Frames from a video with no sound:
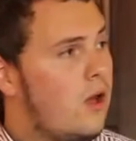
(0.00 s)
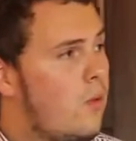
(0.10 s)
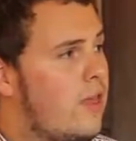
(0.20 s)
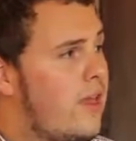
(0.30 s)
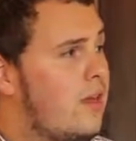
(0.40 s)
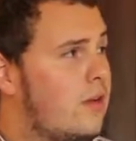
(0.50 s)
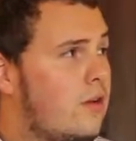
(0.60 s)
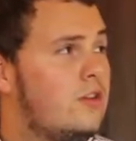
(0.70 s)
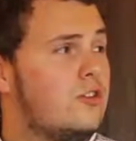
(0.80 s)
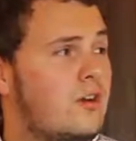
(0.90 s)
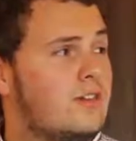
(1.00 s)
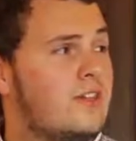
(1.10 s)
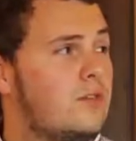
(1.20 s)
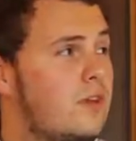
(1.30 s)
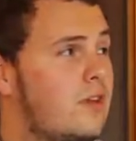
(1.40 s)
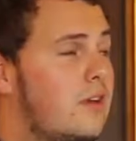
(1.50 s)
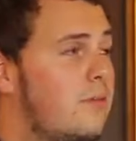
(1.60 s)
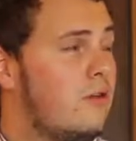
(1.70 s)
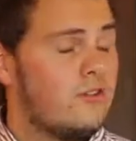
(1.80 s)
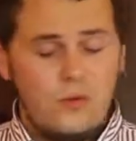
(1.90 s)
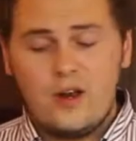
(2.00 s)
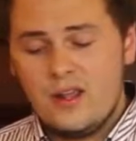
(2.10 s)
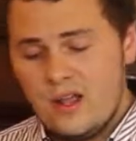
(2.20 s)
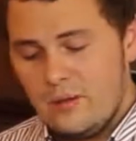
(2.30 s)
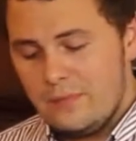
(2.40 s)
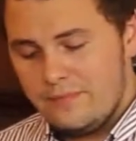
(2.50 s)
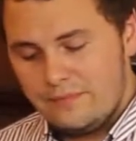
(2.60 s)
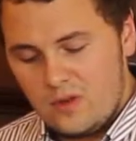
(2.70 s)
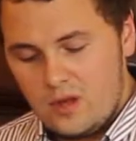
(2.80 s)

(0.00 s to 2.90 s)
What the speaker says: We then contrast this with a compulsory winding up.